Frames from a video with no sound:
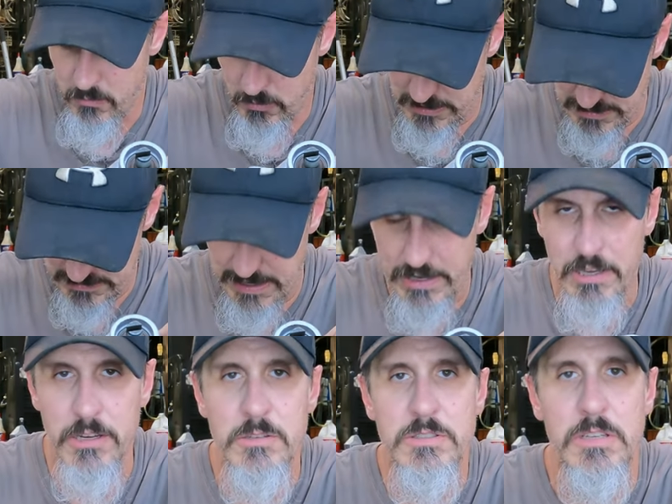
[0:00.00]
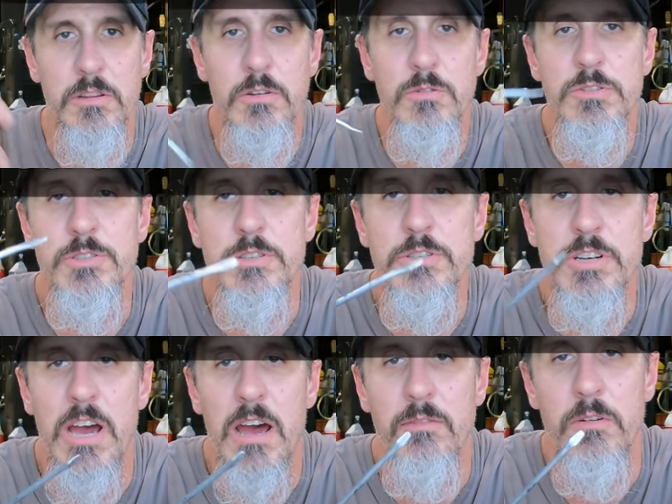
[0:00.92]
was I used a little
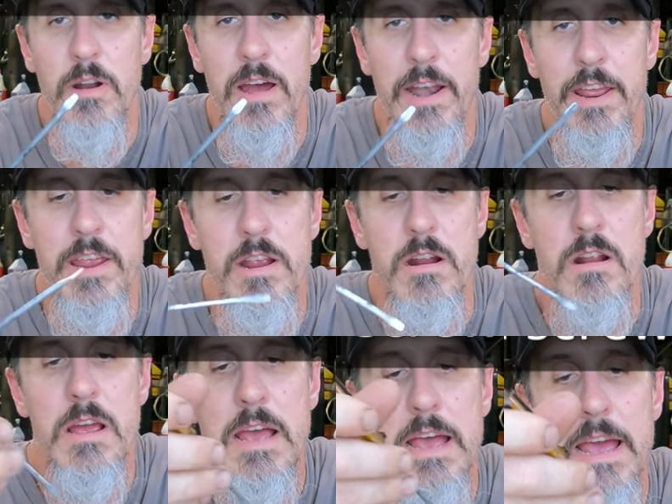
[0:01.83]
screwdriver right here